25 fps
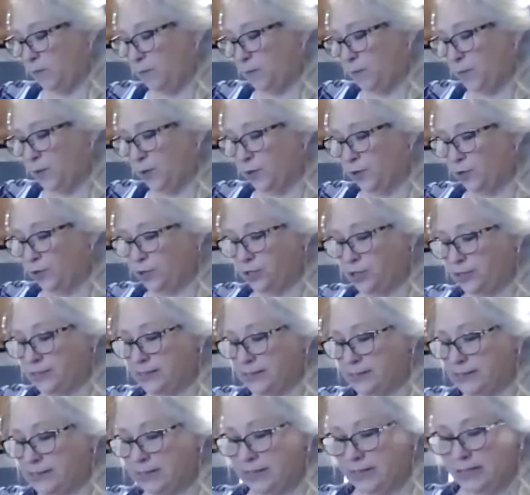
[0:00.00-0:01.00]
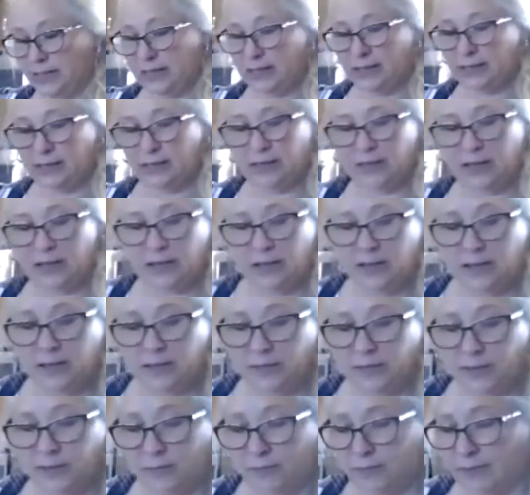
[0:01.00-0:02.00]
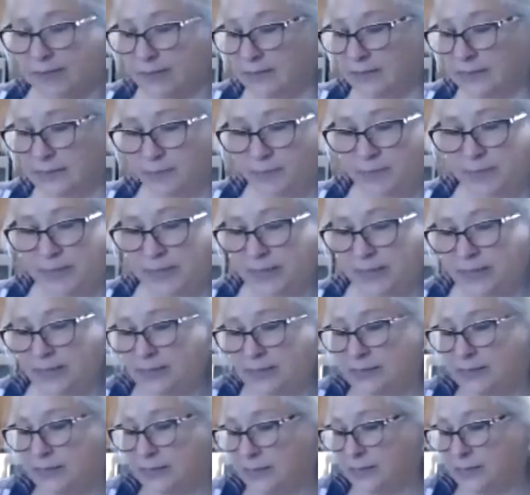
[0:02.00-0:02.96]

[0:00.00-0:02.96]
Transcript: purchasing the recipes.